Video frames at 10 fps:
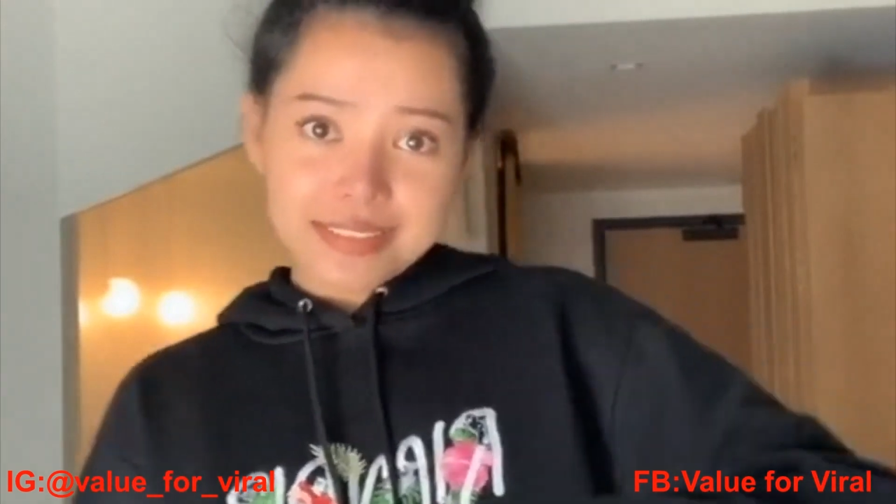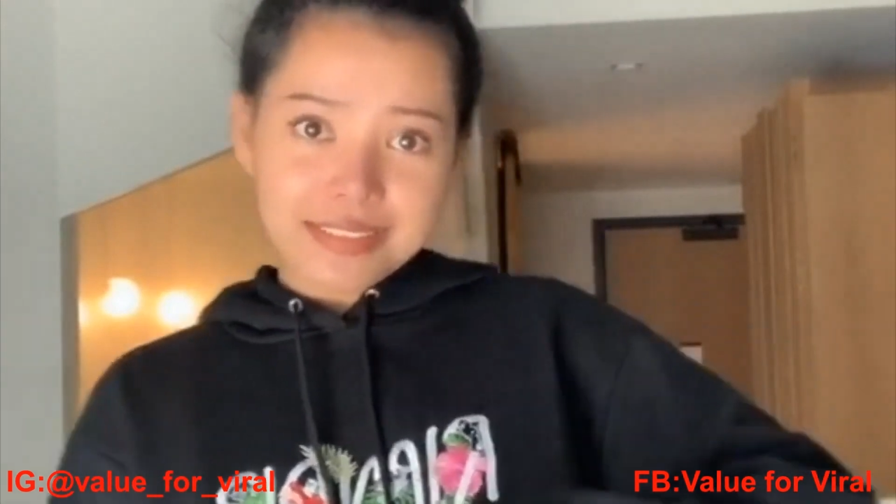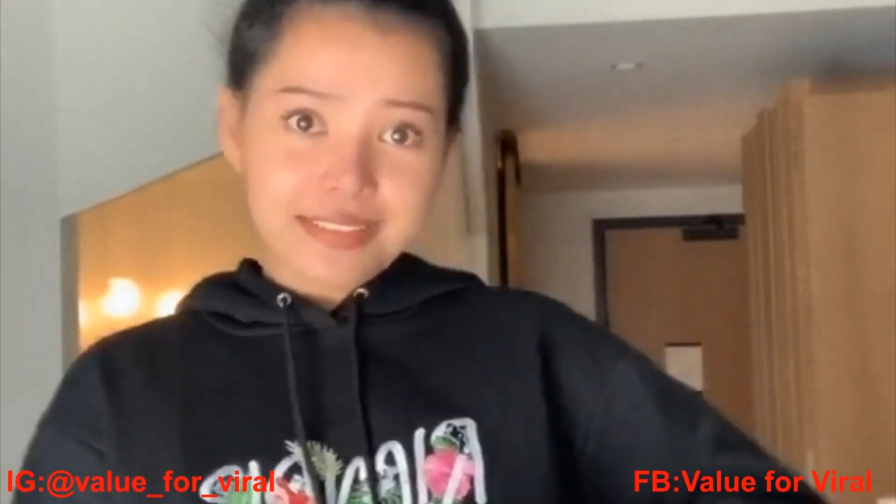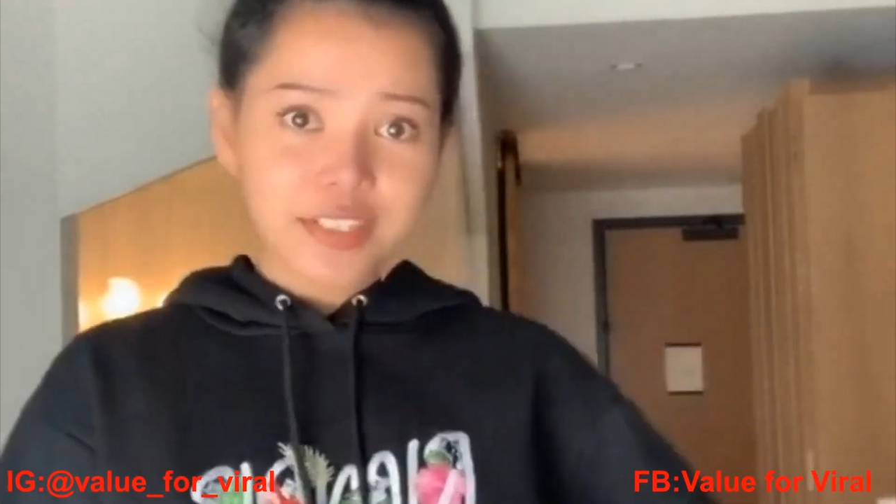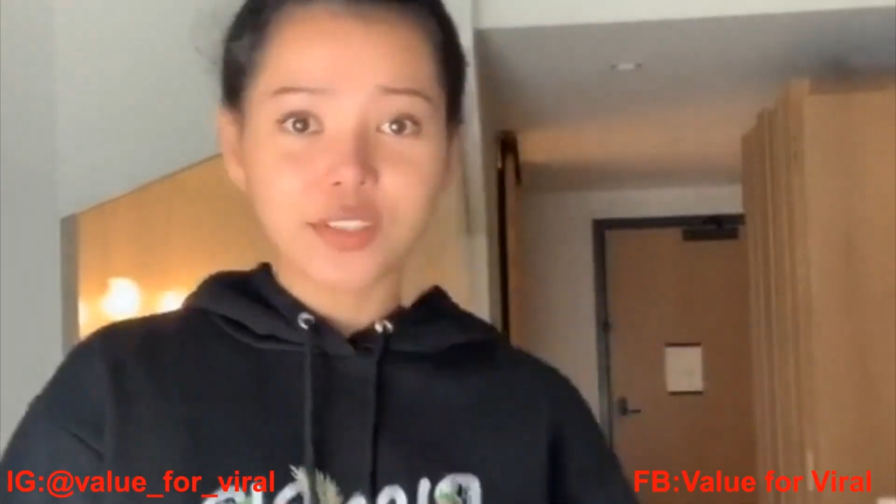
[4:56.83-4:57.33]

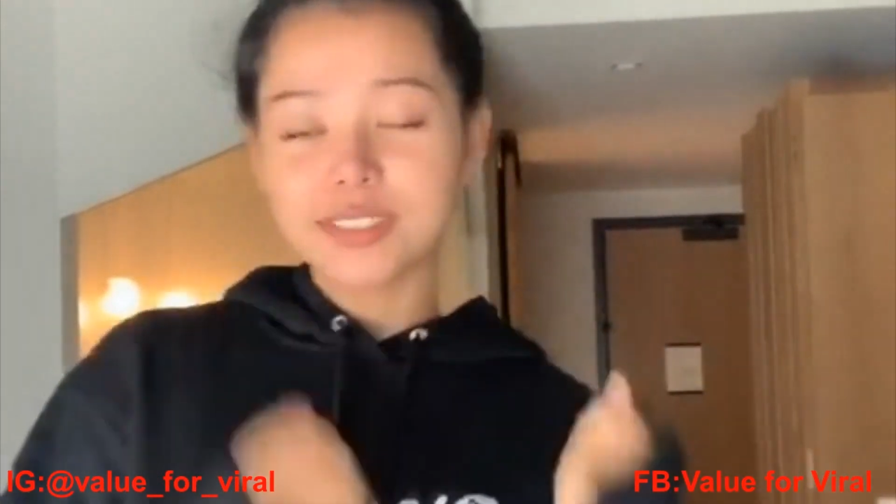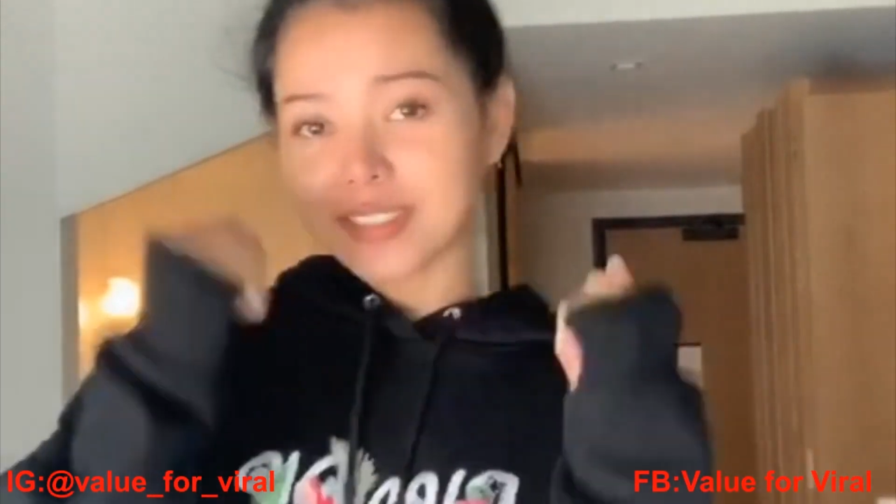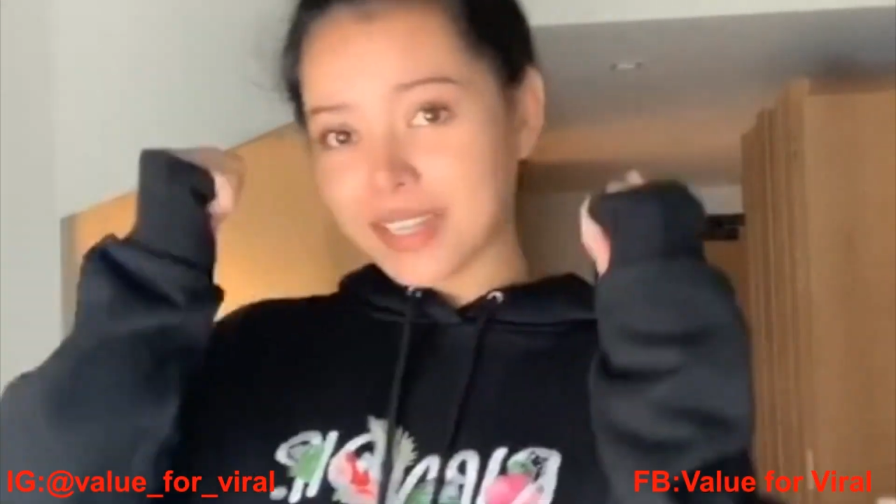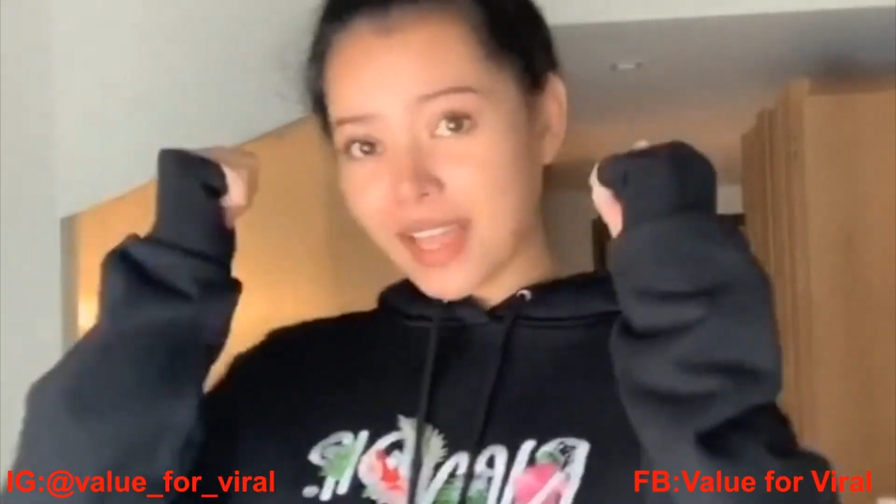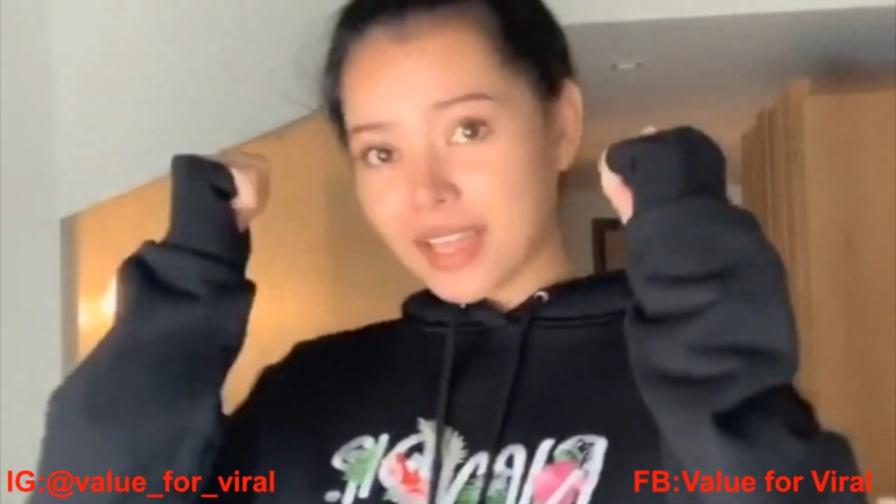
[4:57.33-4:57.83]
So
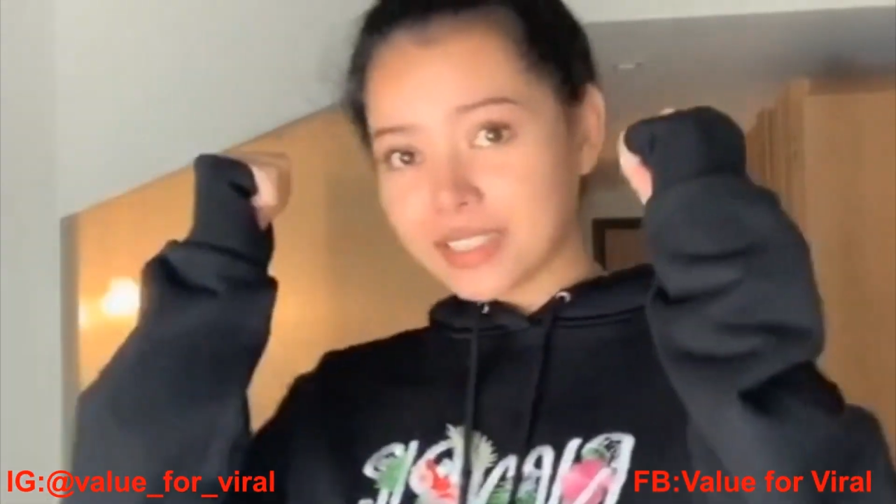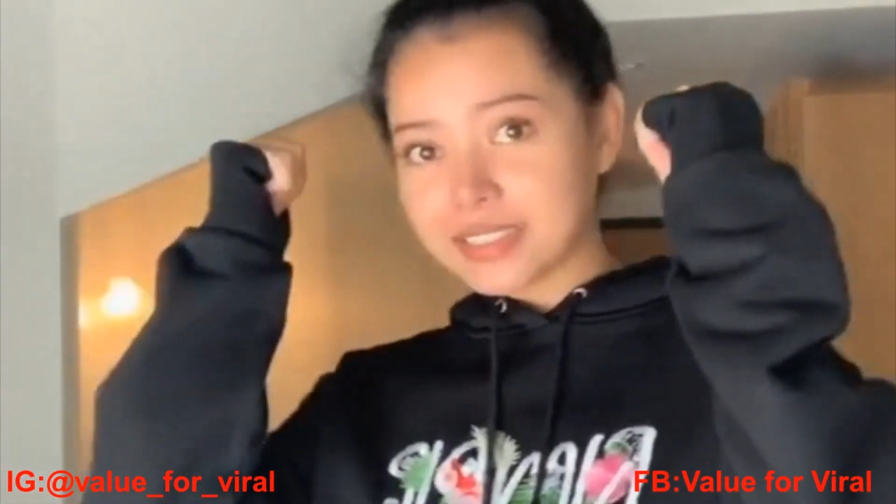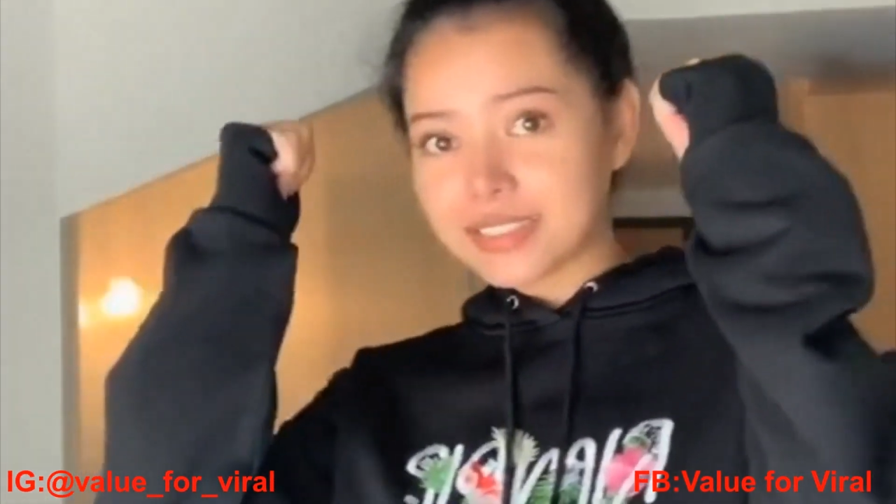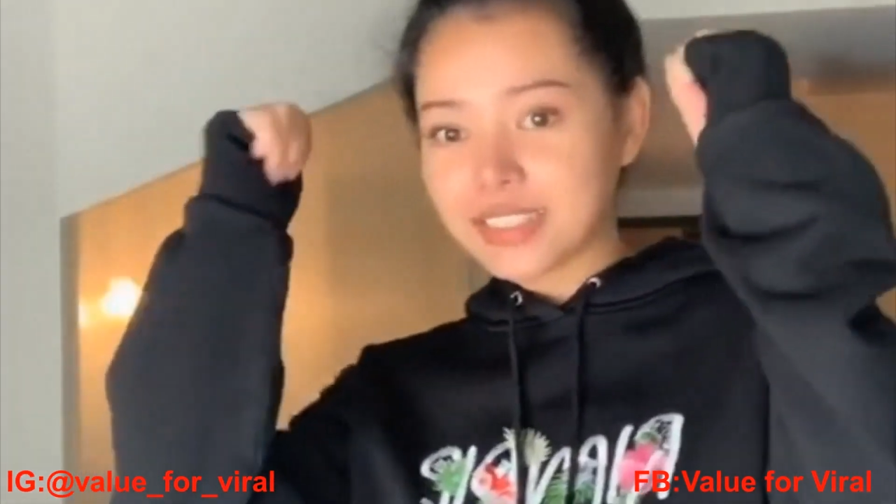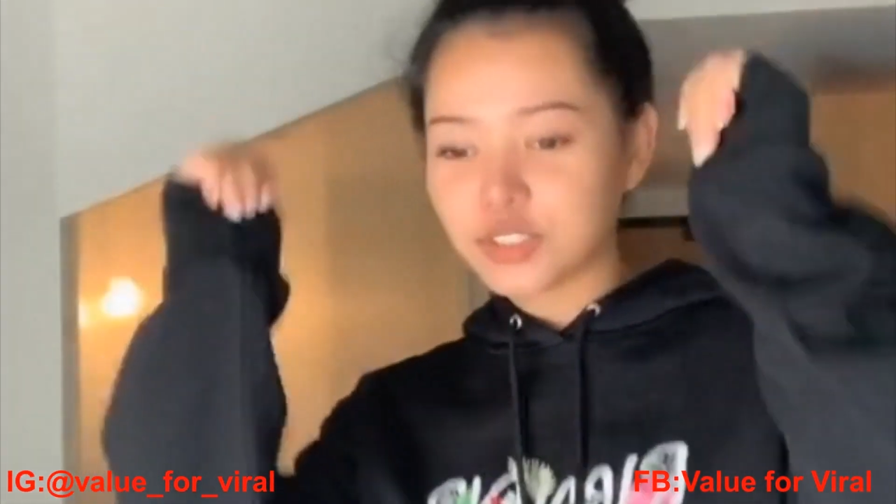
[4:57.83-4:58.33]
she's
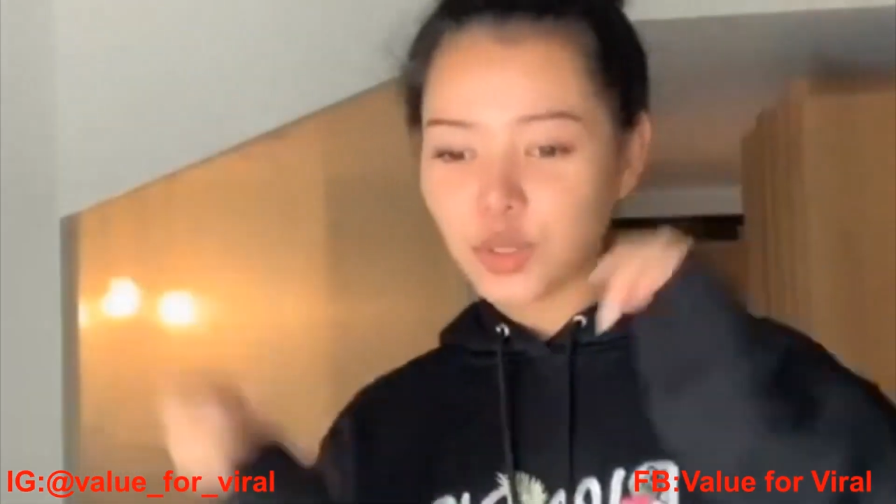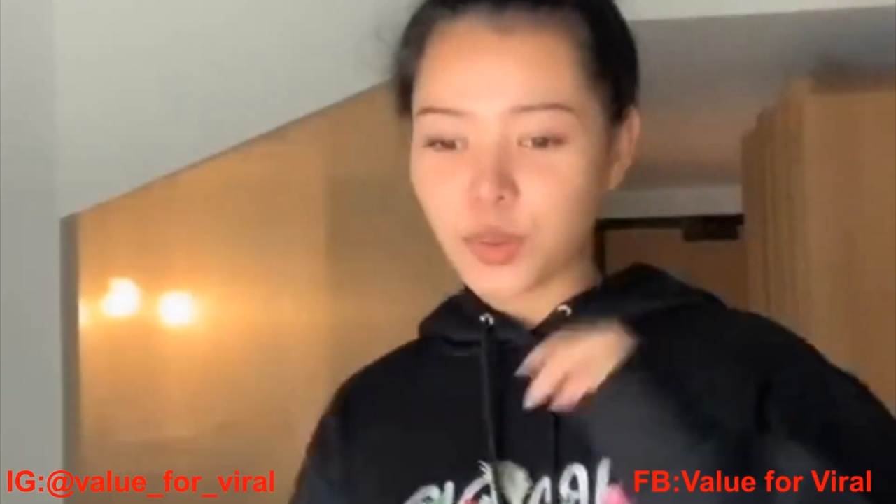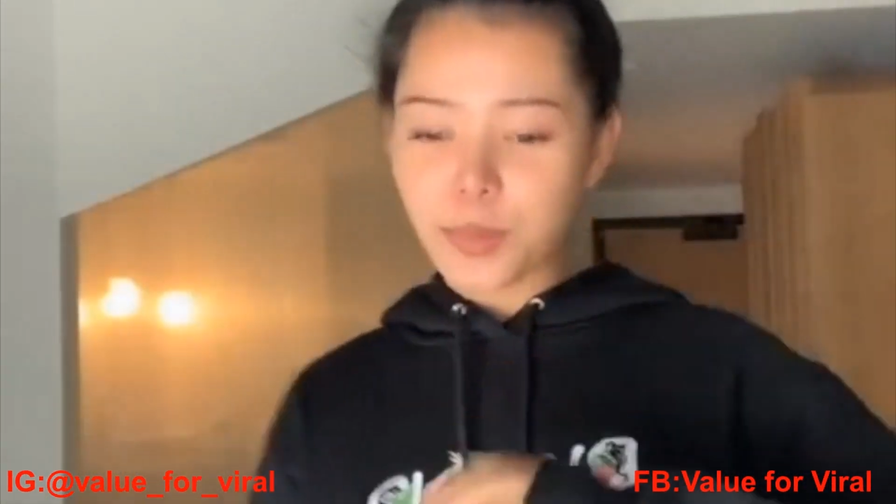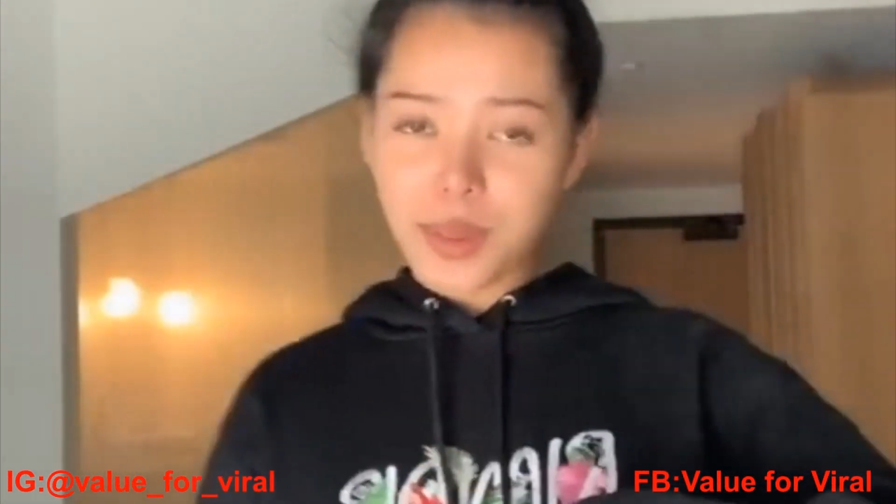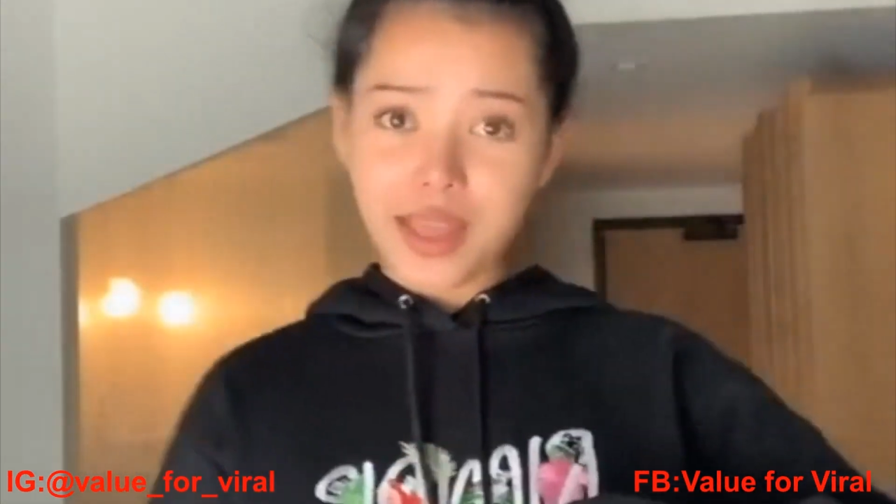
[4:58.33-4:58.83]
rocking with
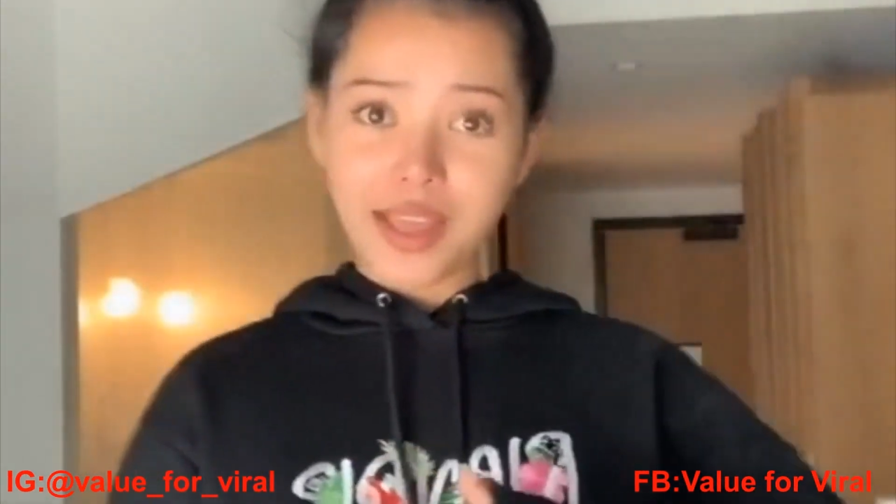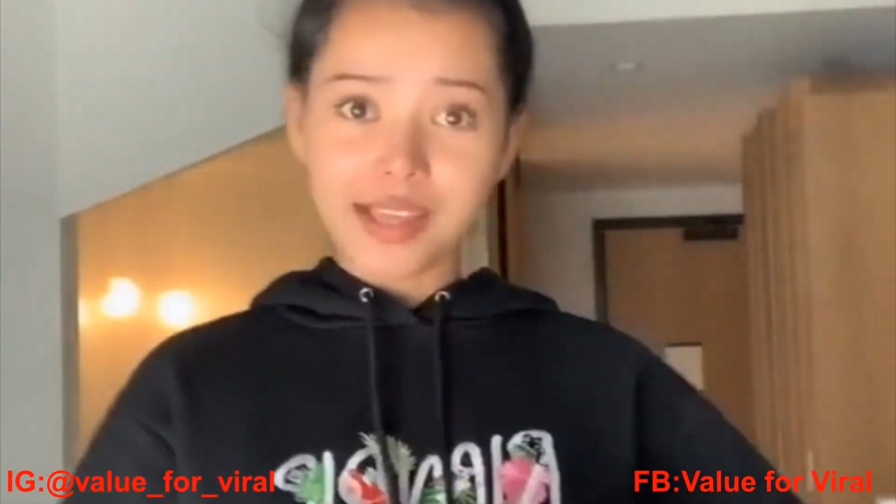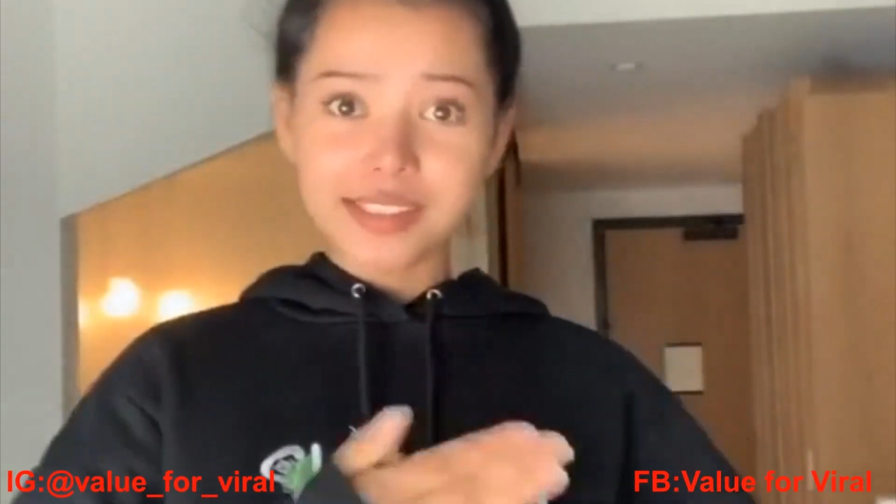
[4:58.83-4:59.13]
devil